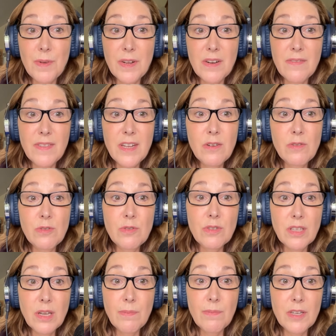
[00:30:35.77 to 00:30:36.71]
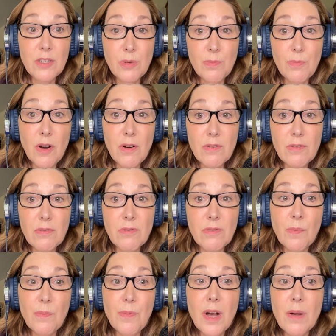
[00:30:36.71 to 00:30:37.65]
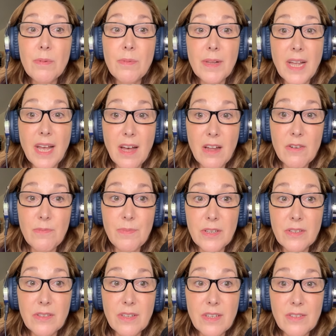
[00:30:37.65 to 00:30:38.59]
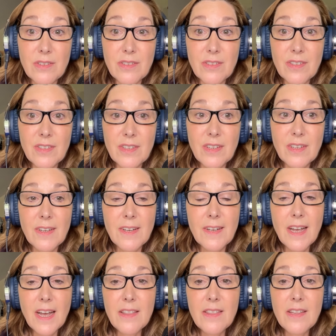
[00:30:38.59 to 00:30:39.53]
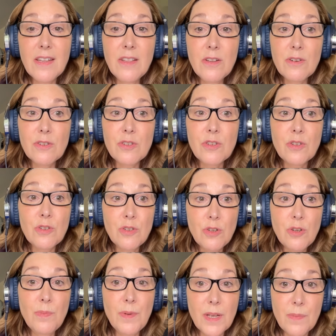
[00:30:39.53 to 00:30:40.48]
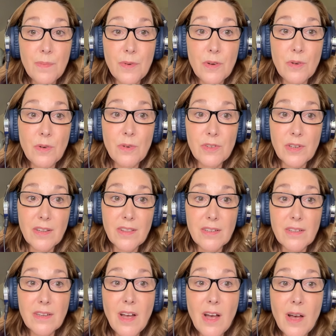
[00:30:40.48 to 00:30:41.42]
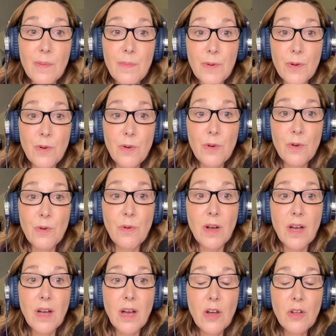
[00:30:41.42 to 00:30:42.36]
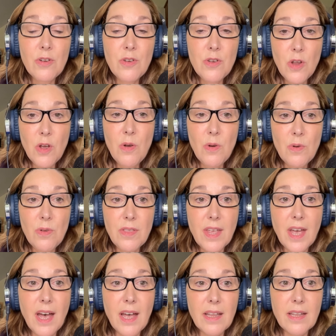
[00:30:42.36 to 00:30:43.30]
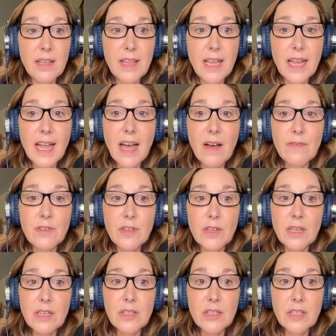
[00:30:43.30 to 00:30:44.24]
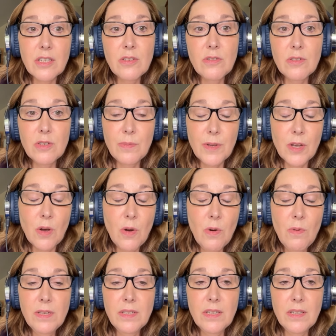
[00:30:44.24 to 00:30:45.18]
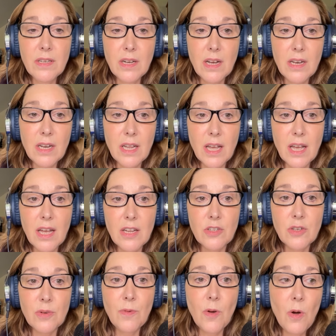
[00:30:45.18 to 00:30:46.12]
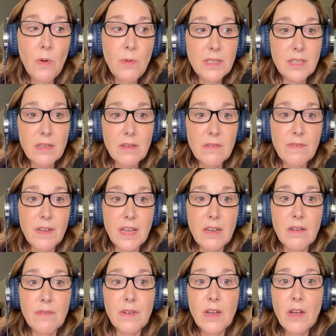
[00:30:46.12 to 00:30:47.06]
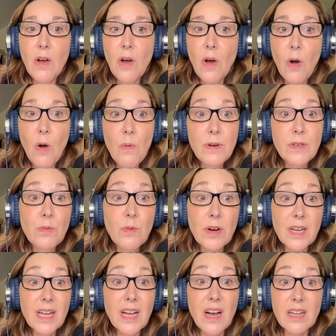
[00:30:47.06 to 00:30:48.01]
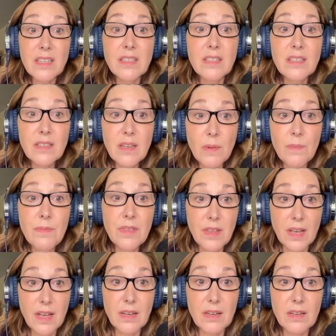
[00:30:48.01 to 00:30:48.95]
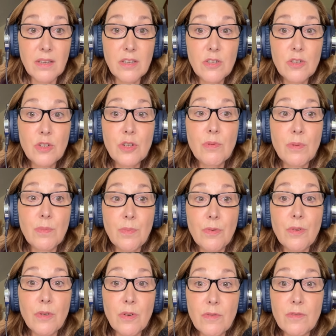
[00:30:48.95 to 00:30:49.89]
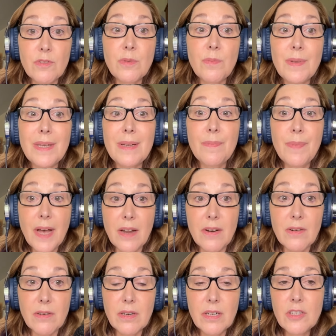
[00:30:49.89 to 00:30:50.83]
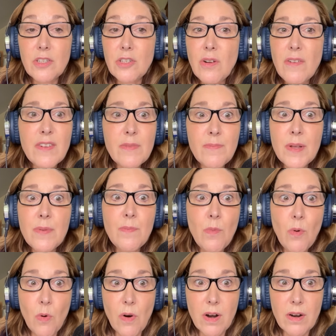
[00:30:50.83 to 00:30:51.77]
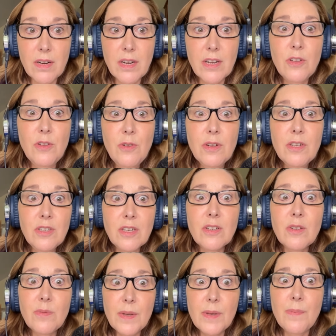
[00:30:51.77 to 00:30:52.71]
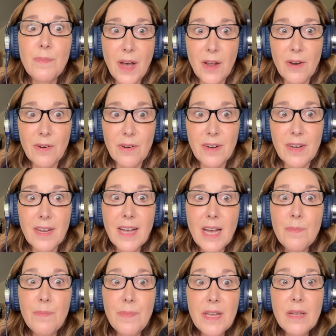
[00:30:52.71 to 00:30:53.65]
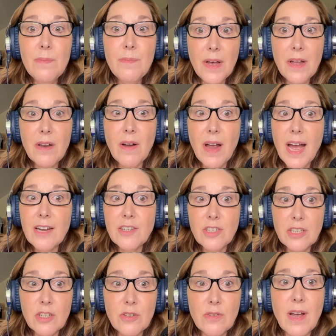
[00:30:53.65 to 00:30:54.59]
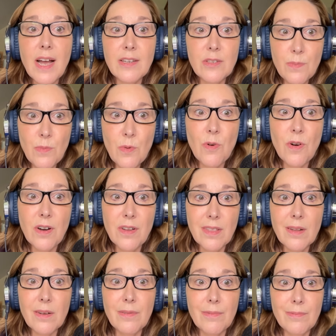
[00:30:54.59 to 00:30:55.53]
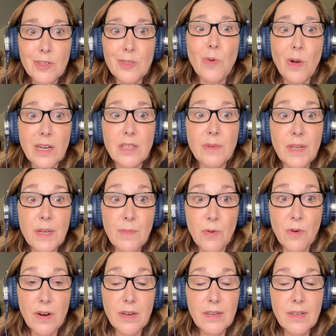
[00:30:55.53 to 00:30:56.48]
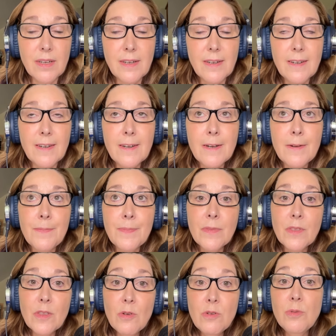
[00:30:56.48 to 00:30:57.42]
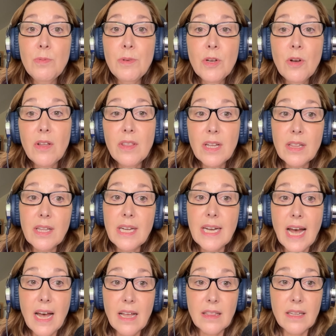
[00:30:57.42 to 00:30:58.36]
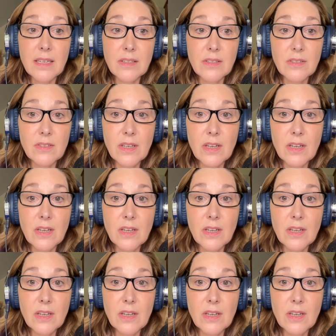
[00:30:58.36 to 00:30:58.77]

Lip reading: And if they don't do something tomorrow, they're probably out of business. And then there's 2 people who's at the top who know that they have to continue to be always on the cutting edge, always innovative, always working on something to improve, to be better. Because you don't have to be more, you can just be better. And being better actually attracts more than just wanting to be more. Those we call the elite athletes.